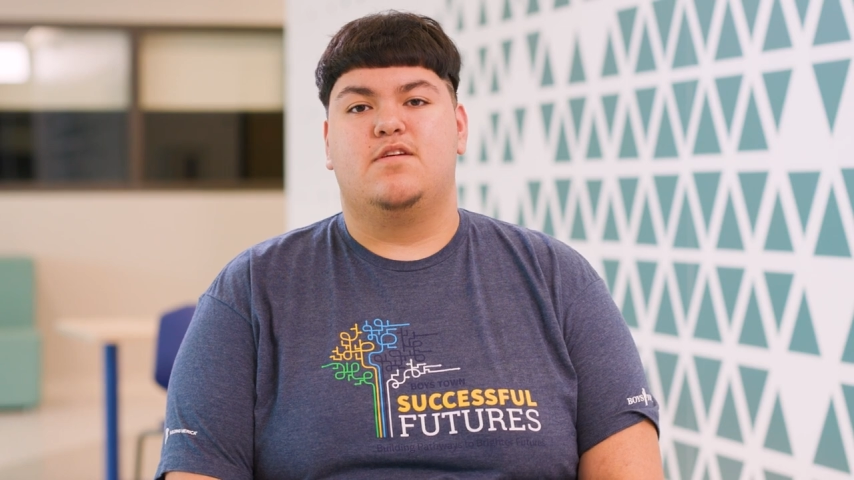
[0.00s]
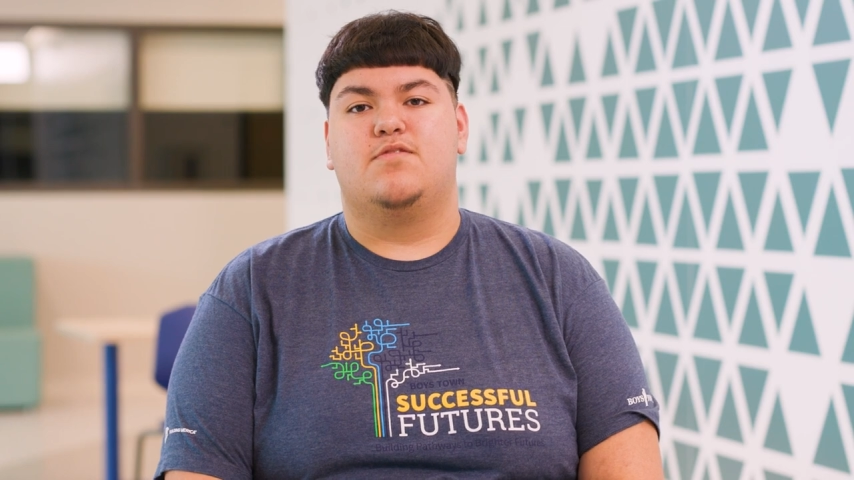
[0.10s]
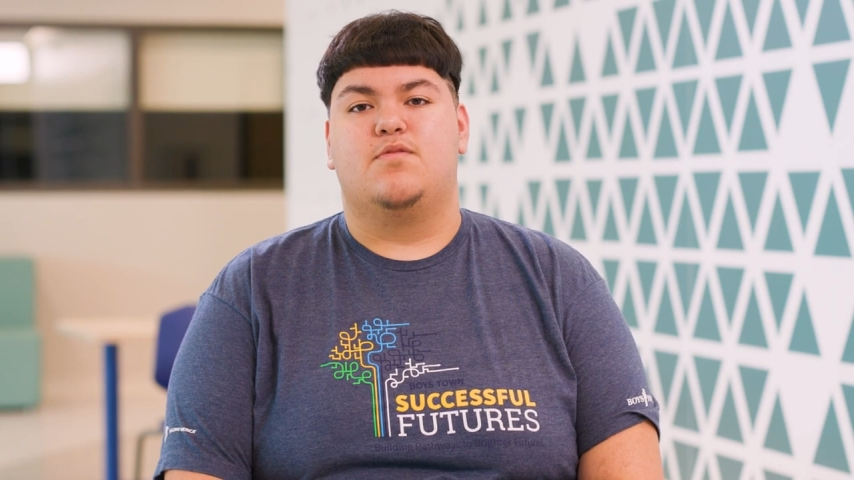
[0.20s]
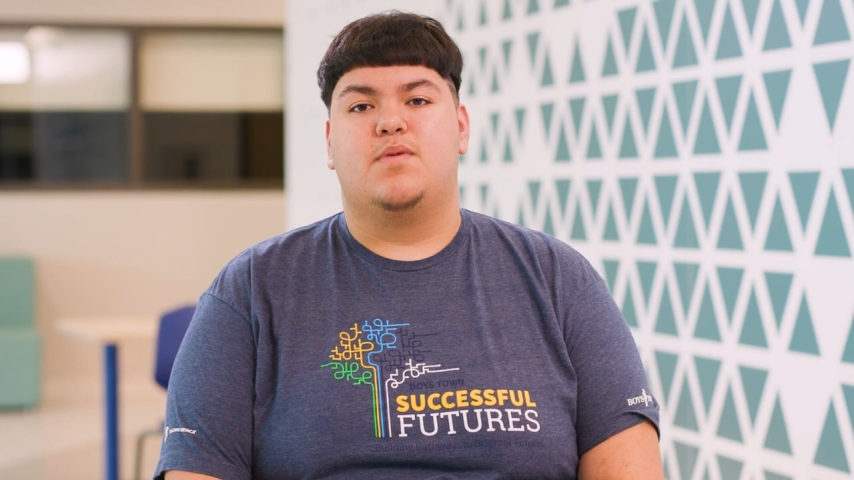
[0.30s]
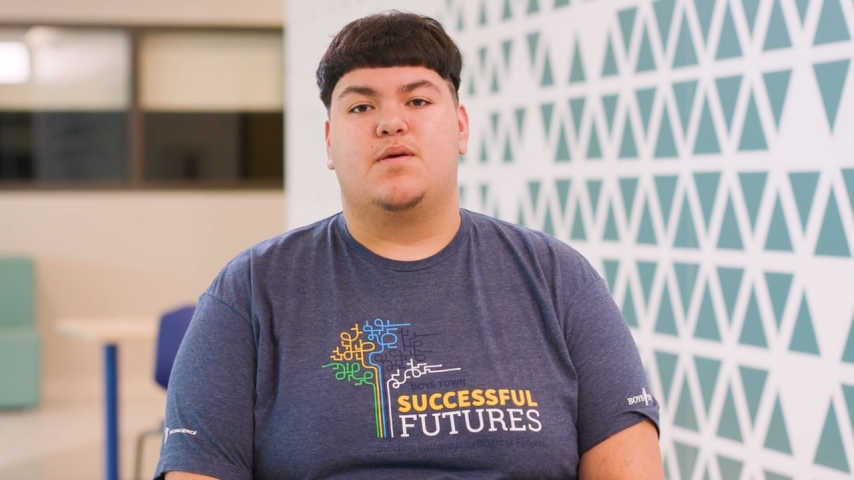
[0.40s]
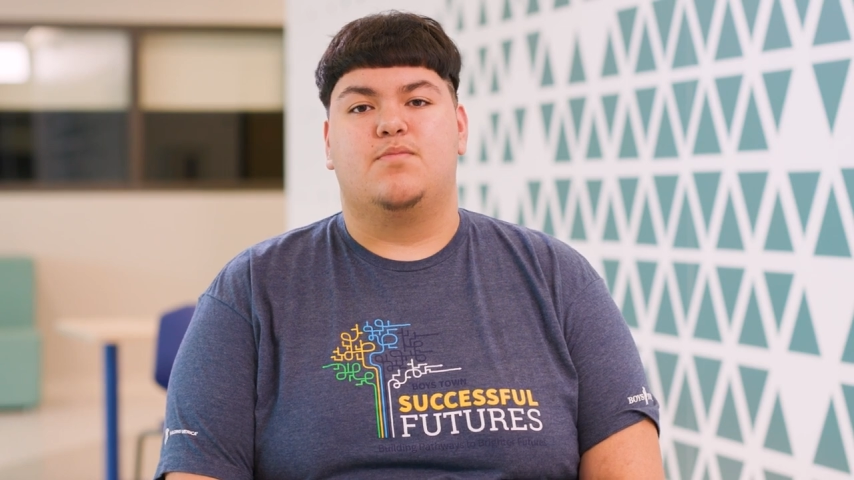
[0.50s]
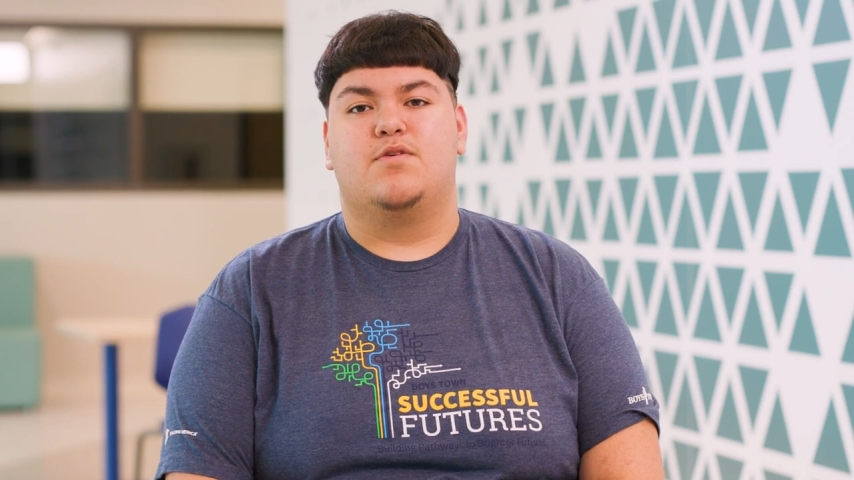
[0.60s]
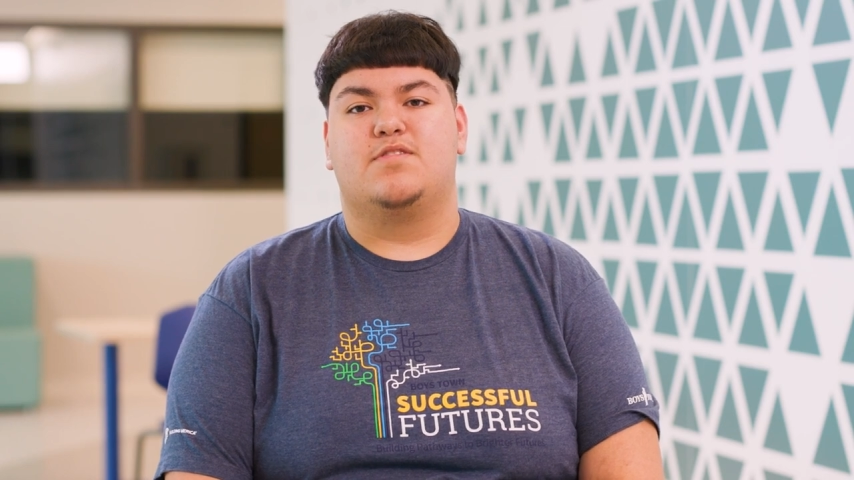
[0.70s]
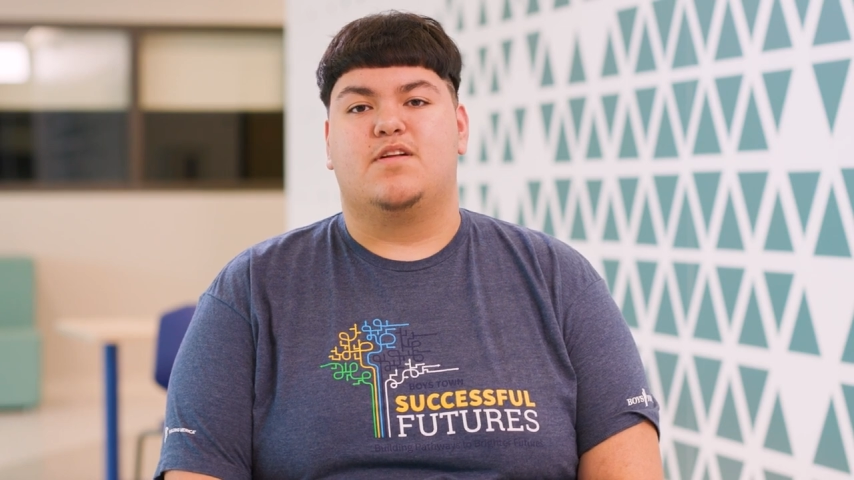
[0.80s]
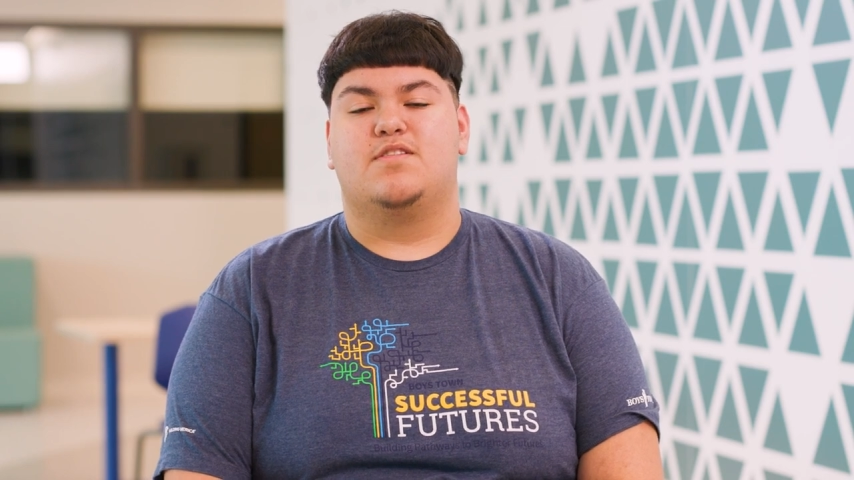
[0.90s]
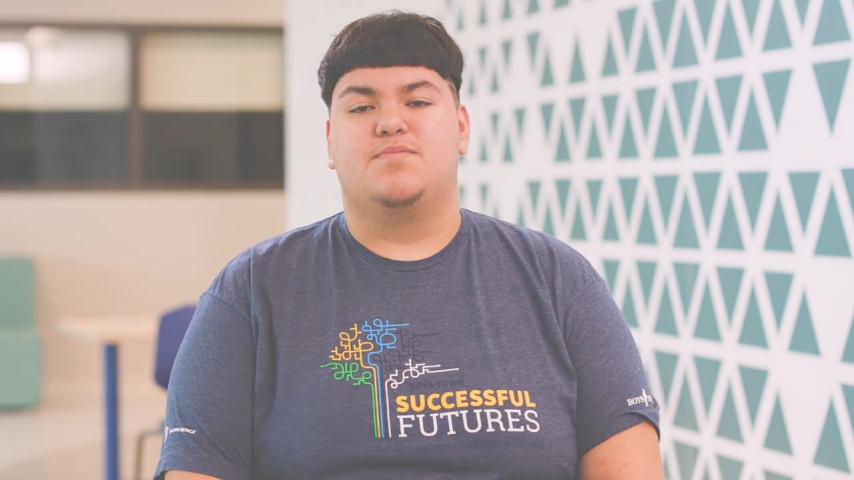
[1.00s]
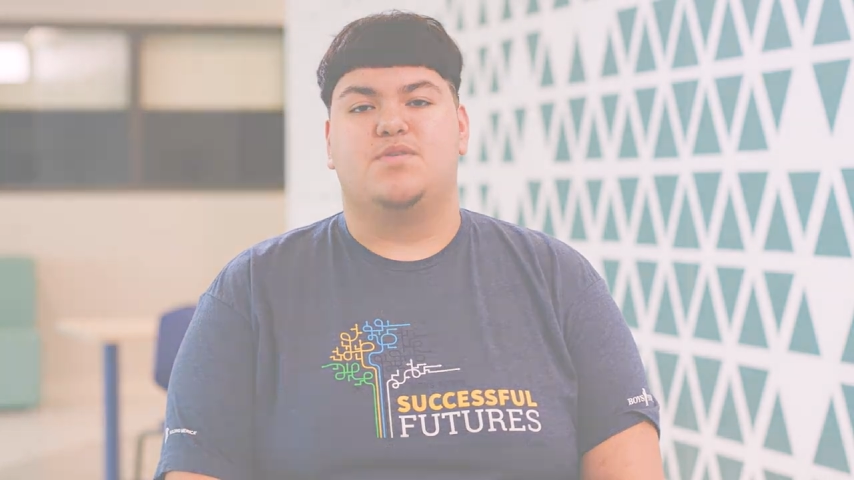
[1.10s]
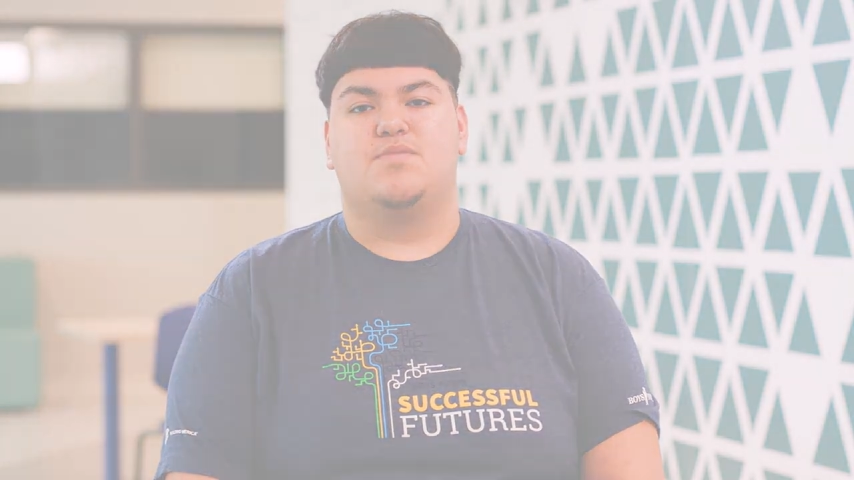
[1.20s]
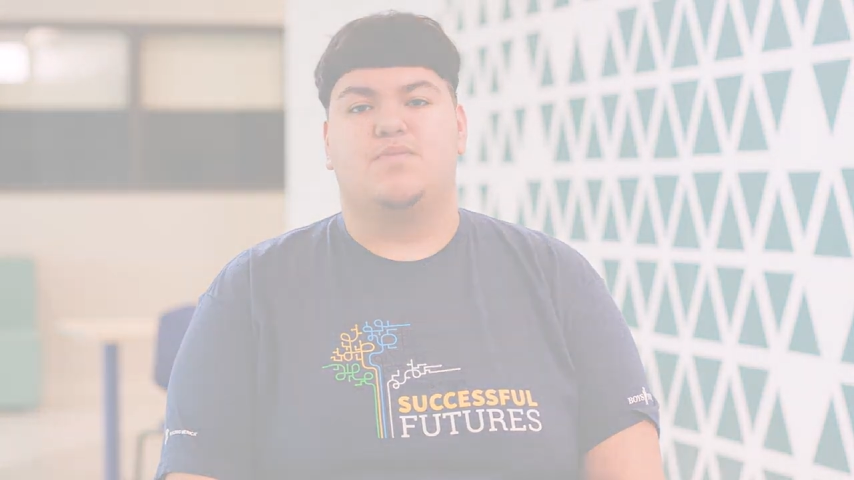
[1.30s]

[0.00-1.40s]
and for making Boys Town a special